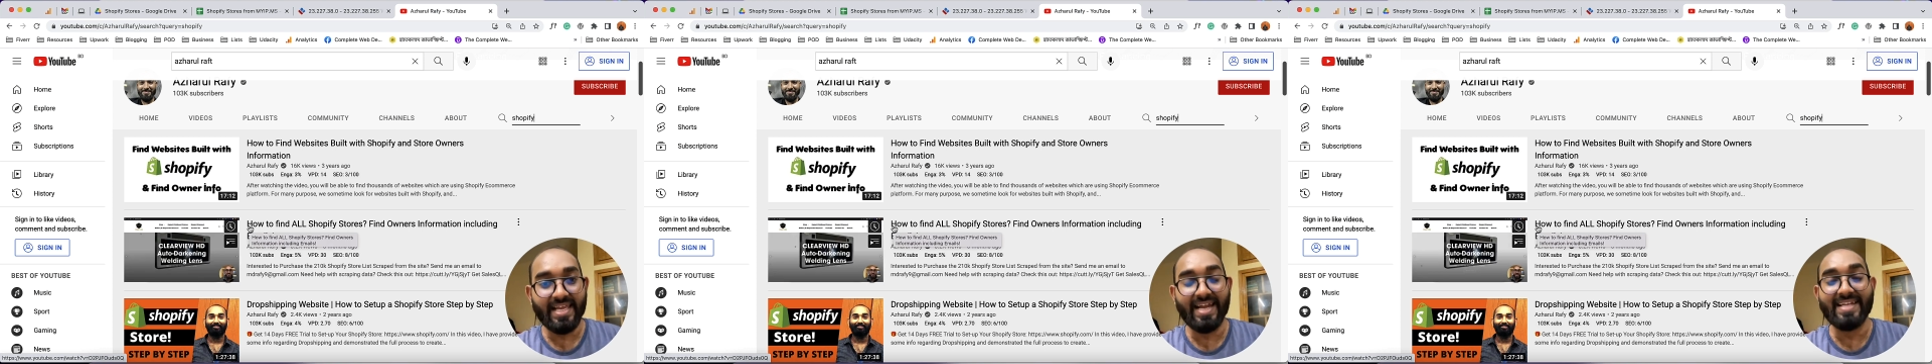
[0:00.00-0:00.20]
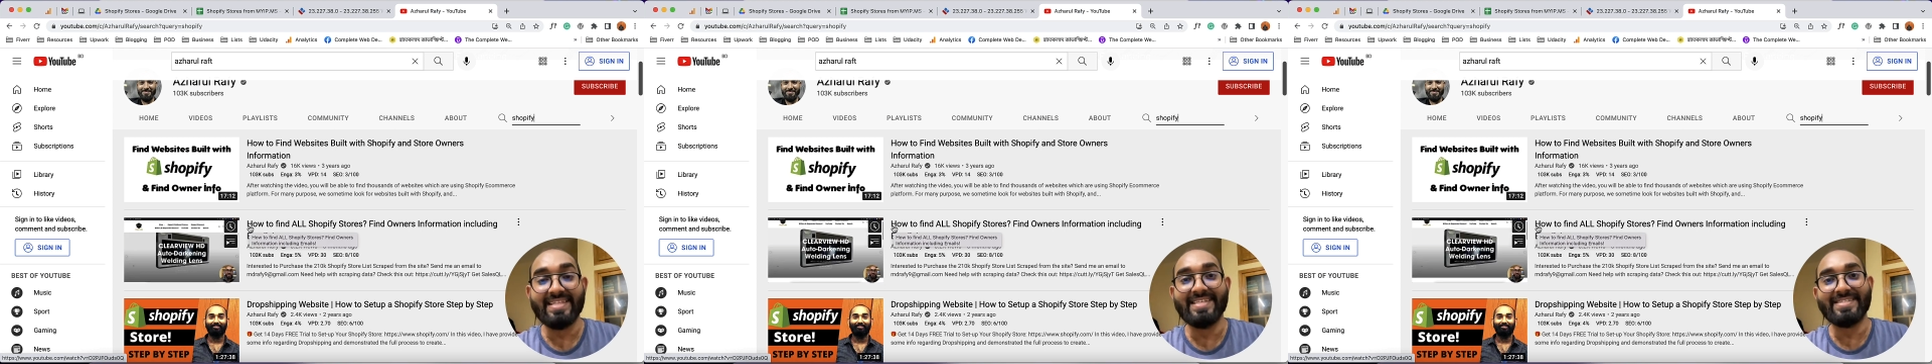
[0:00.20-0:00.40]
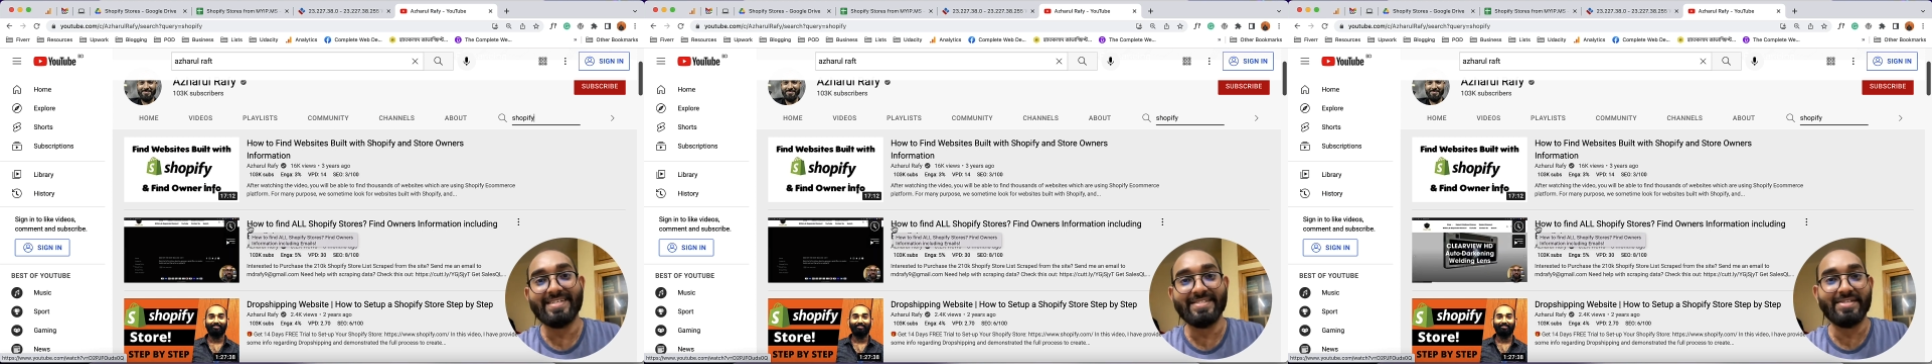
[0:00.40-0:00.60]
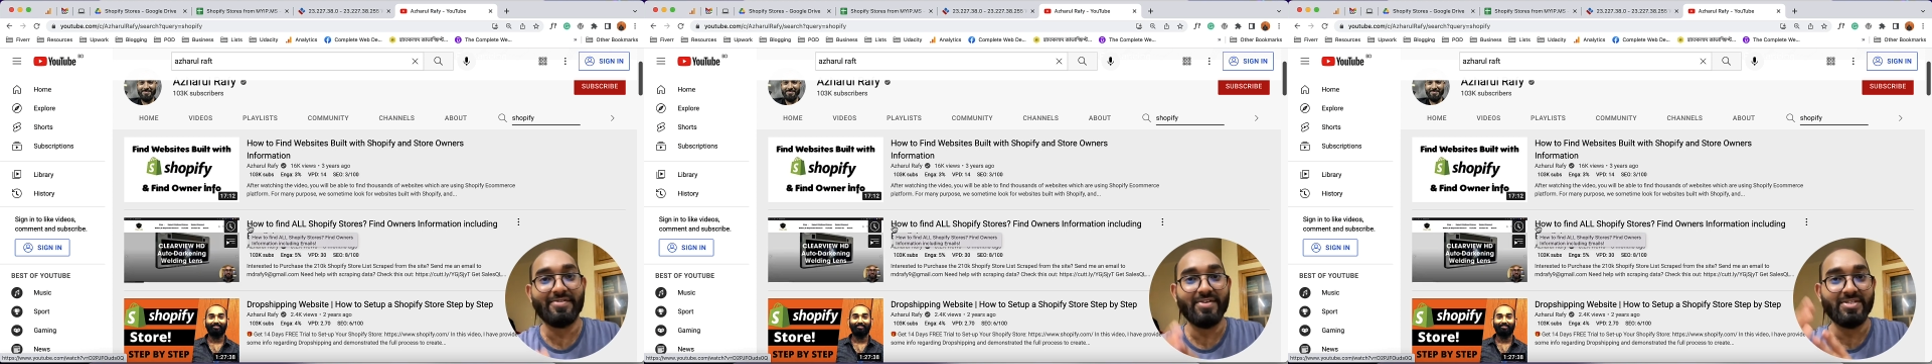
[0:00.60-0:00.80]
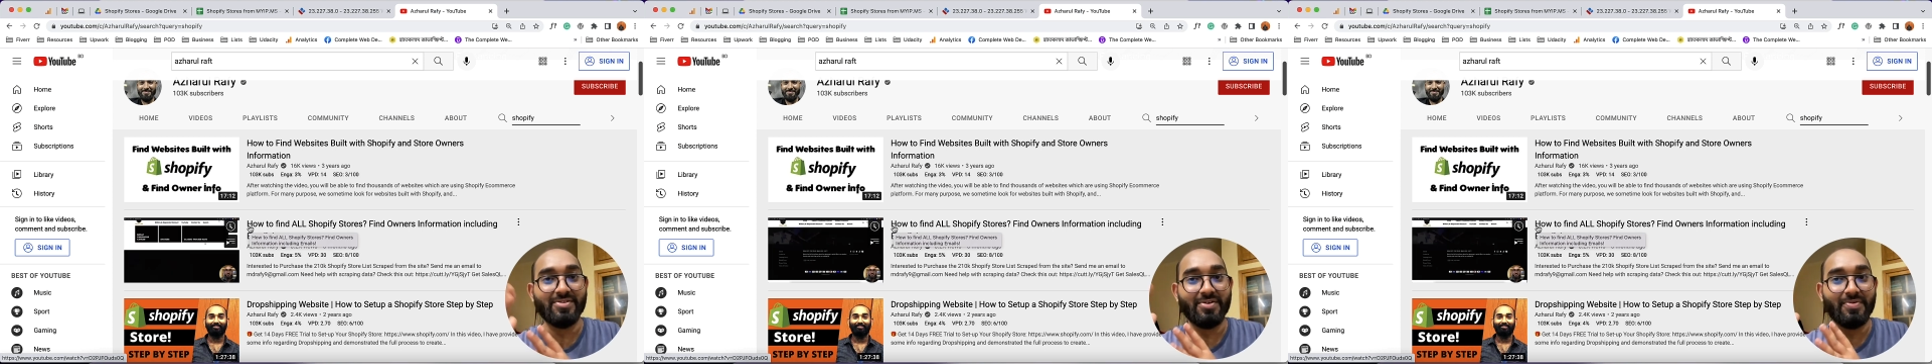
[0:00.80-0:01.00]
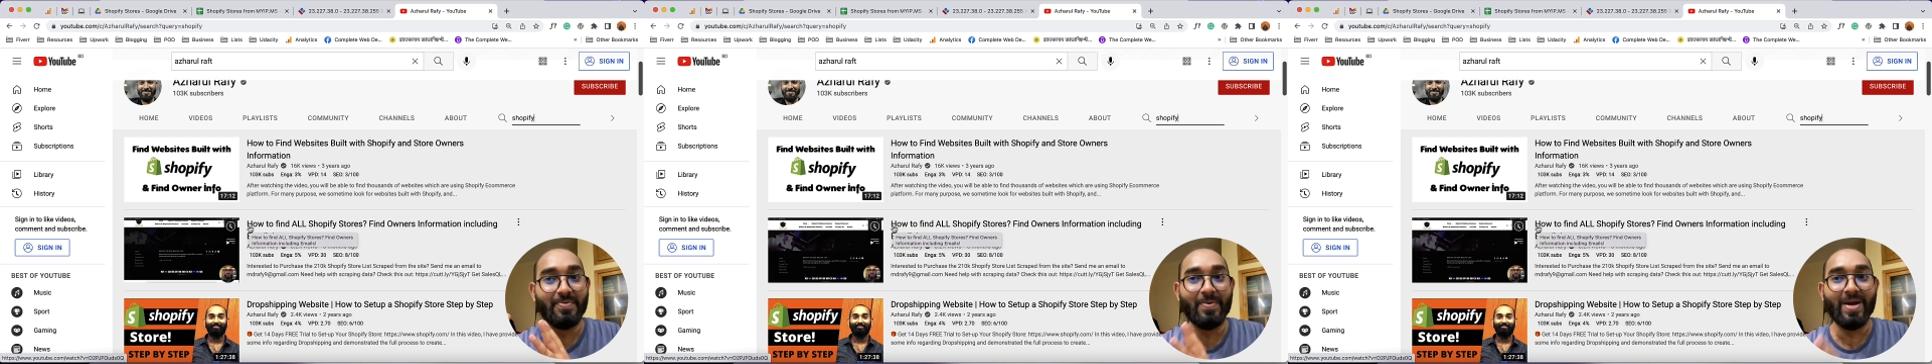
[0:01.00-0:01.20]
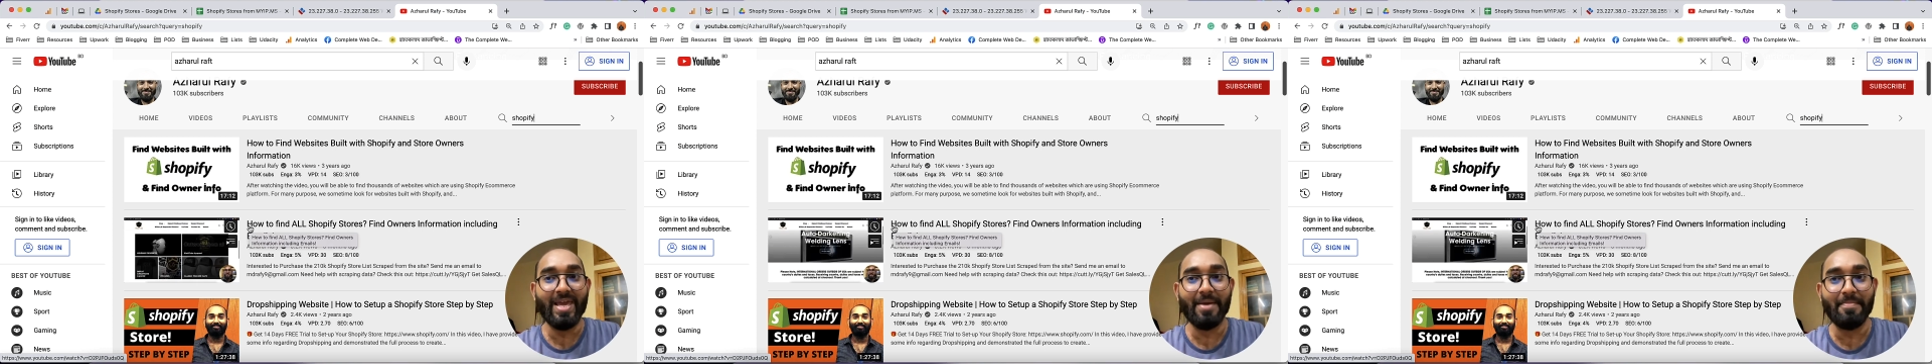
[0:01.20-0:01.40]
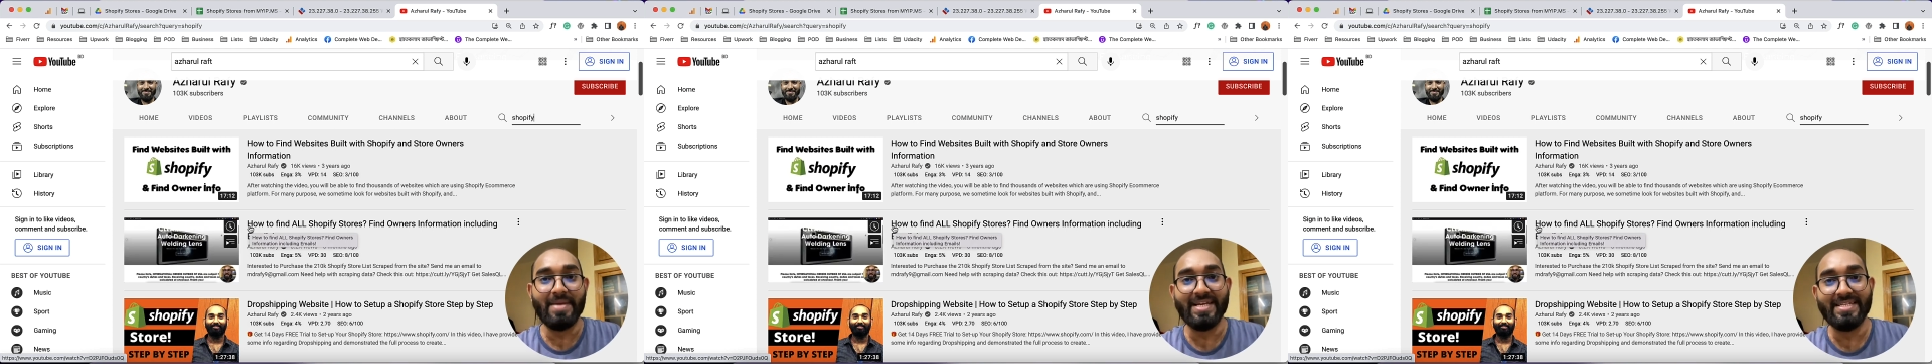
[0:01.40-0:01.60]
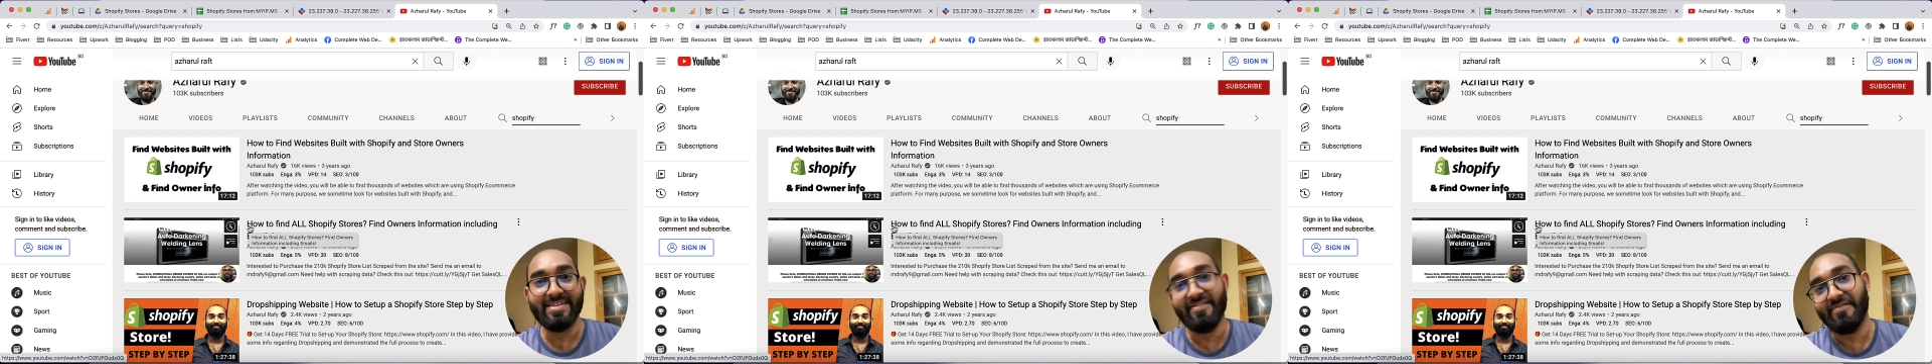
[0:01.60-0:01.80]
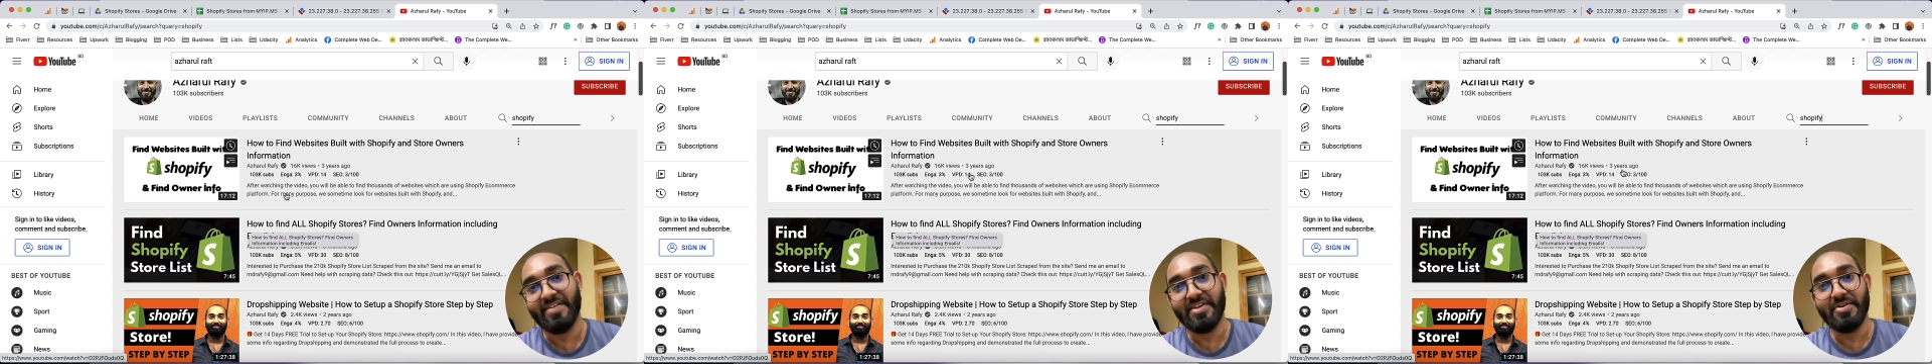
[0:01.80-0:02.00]
and this is the reason why I made
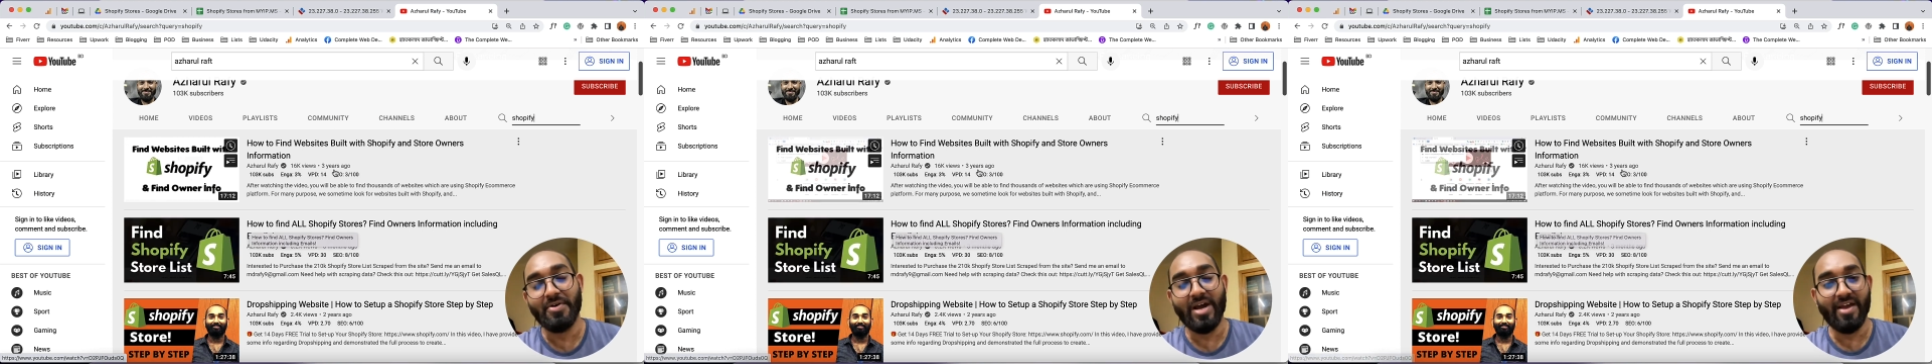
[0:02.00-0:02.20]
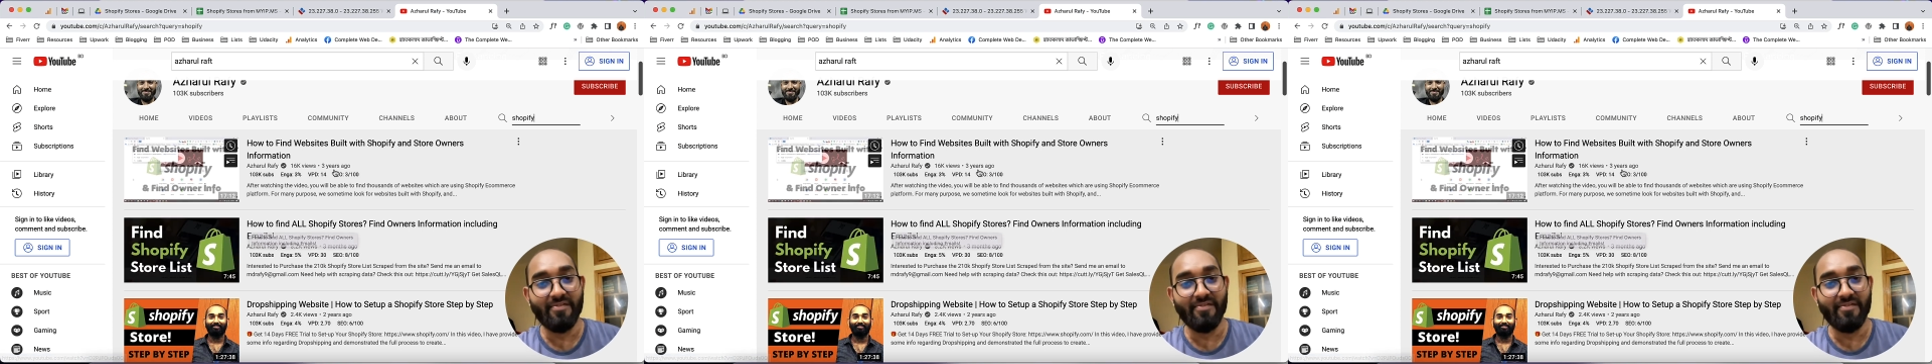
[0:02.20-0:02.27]
the video.